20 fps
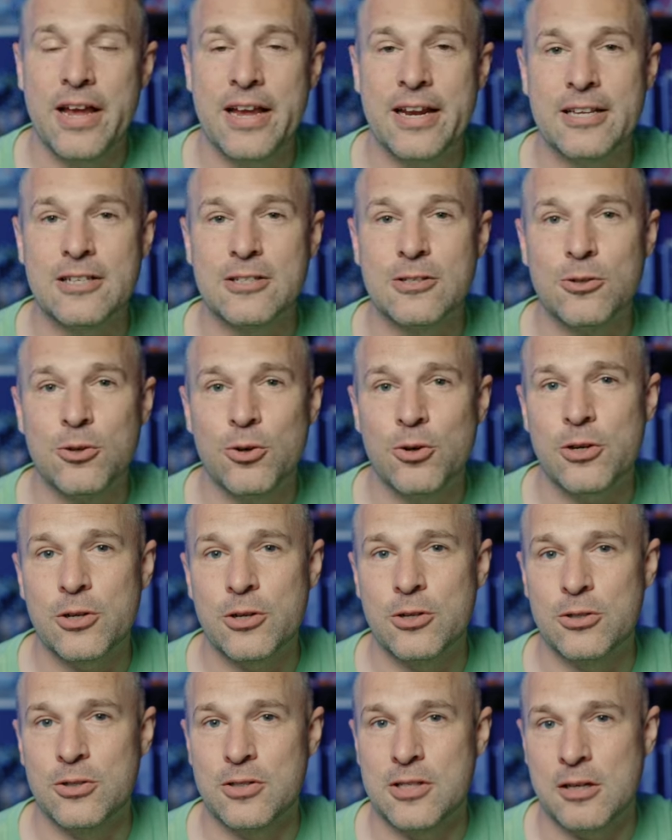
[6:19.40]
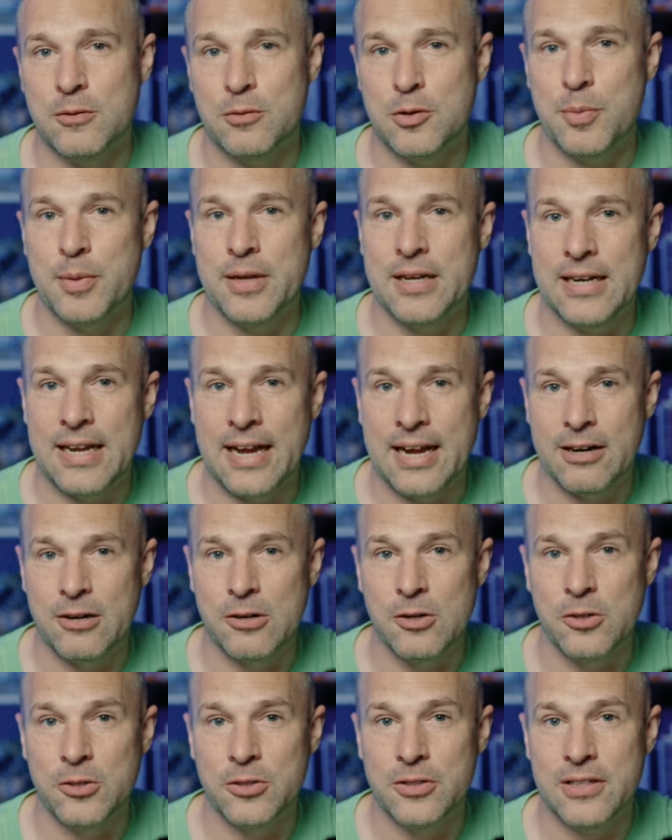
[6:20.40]
it is not a good time to be a
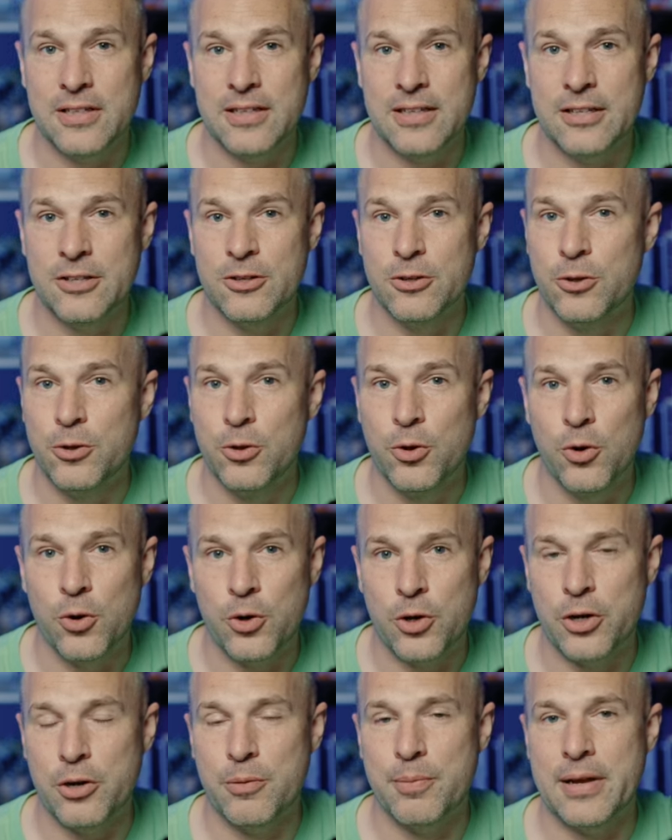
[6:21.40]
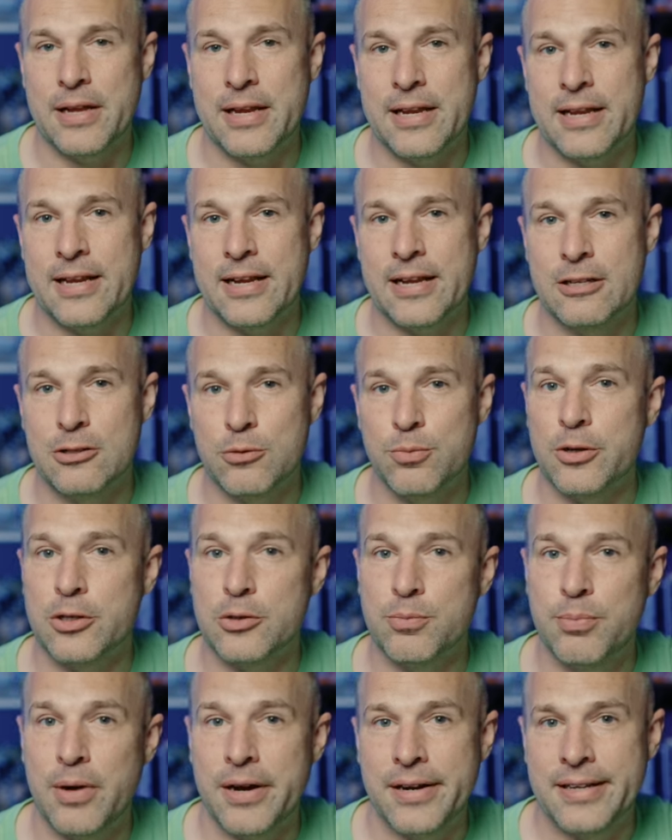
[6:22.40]
landlord. You're not going to make as
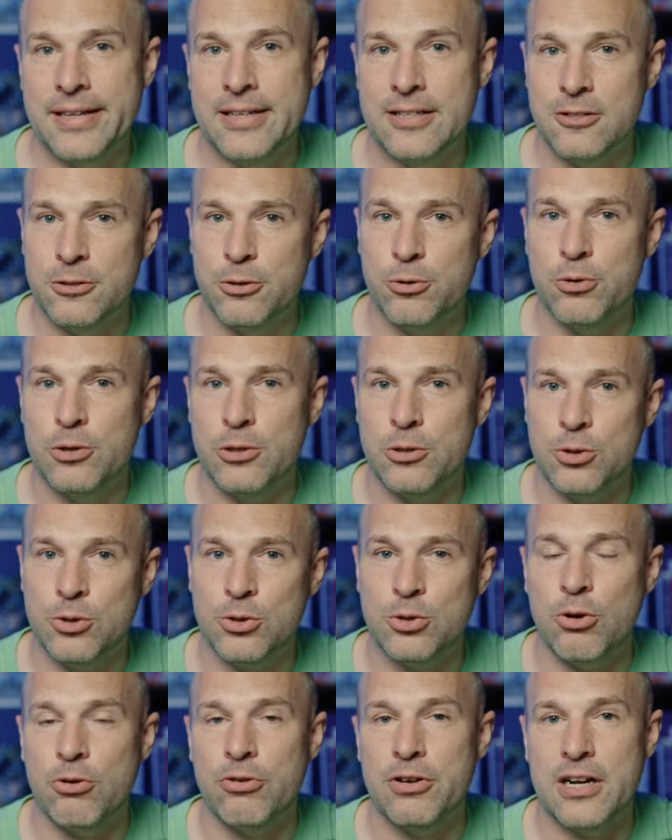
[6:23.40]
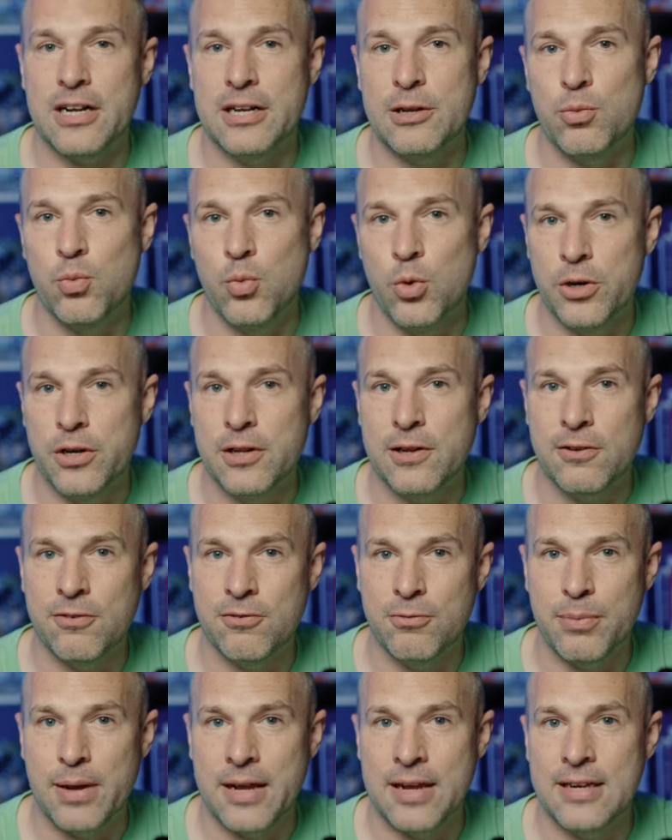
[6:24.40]
much money as you historically would
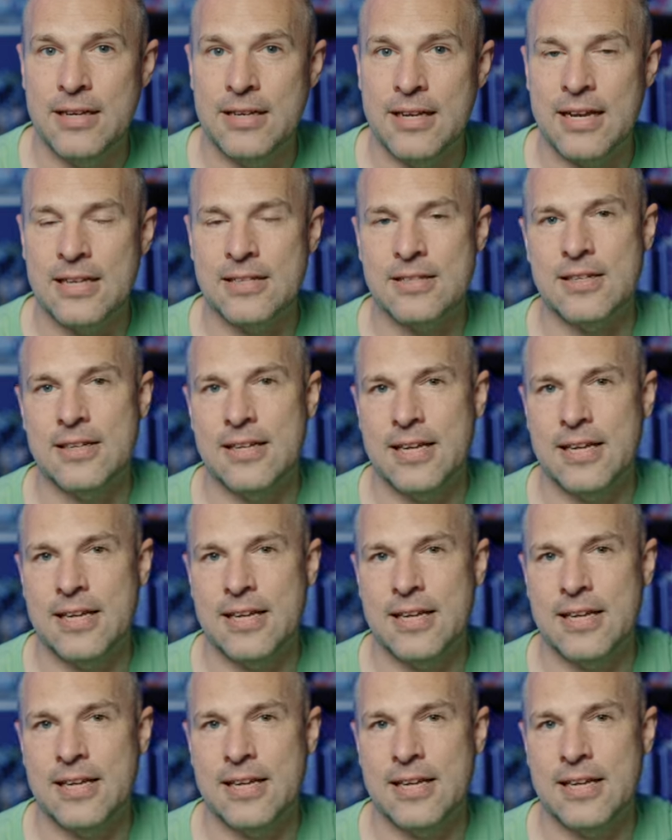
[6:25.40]
have made as a